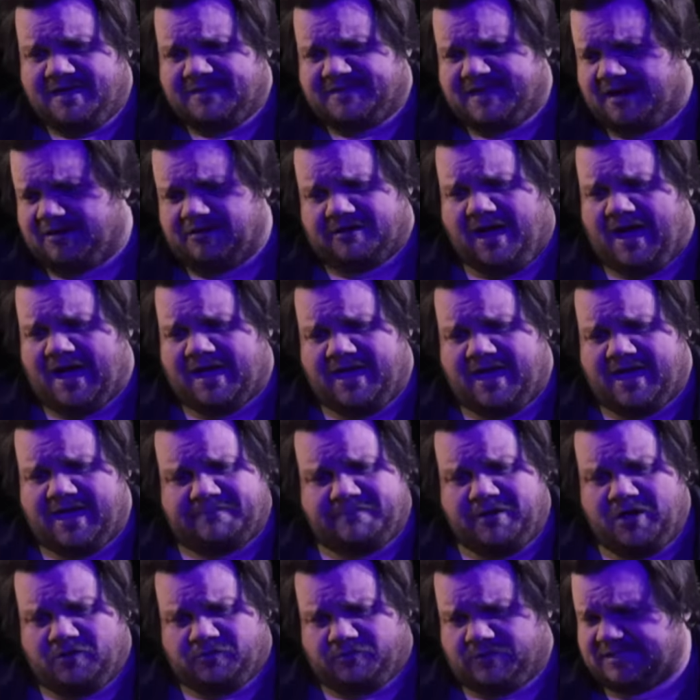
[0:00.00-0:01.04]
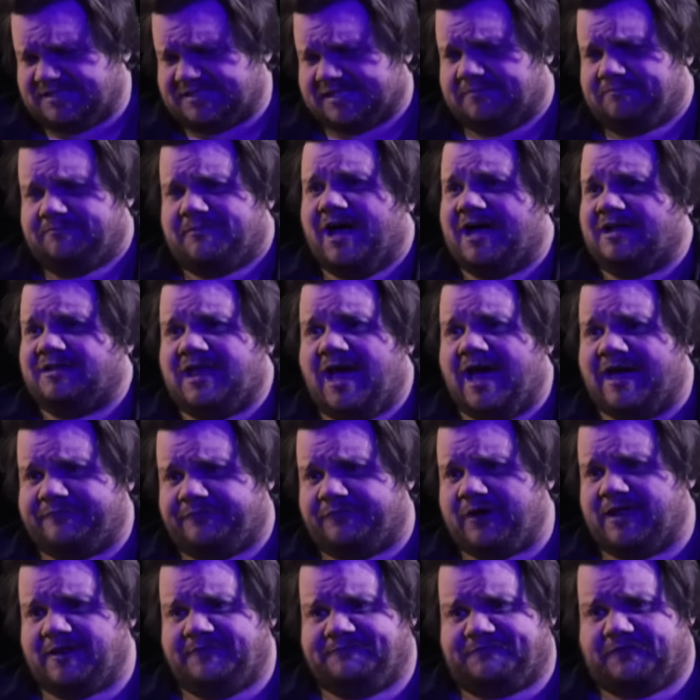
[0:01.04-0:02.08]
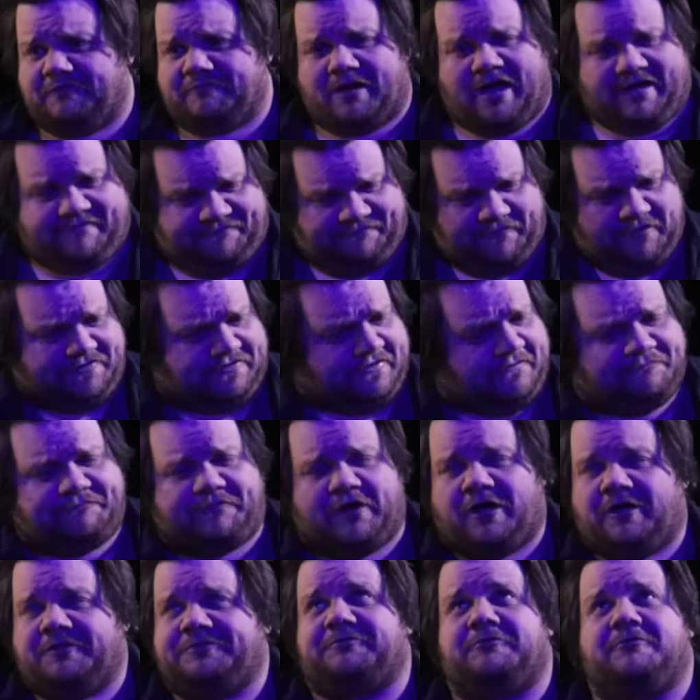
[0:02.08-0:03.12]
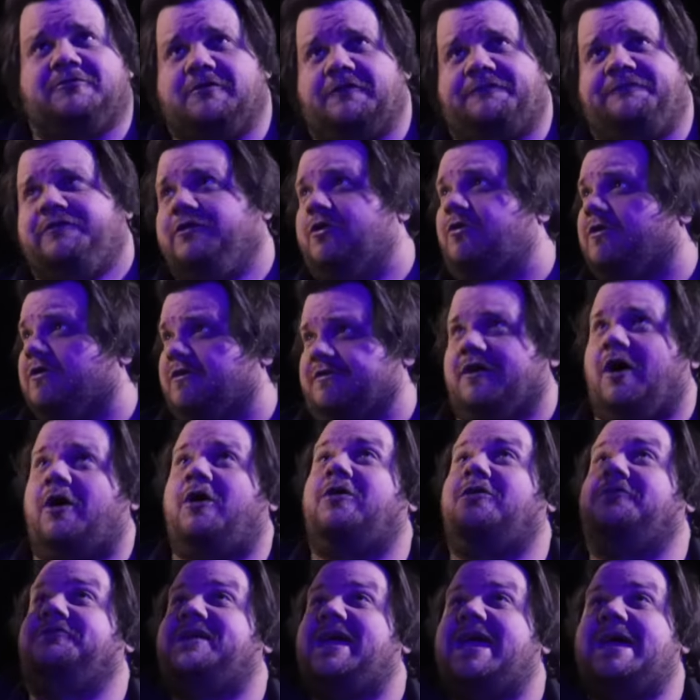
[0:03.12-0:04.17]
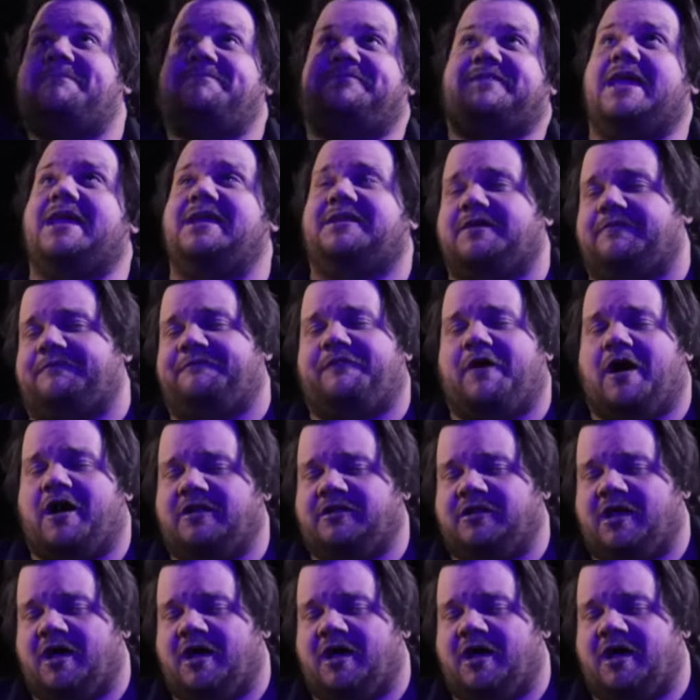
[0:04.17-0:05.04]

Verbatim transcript: there I am, risking my life waiting for my foot to fall through the floor, the whole damn thing to fall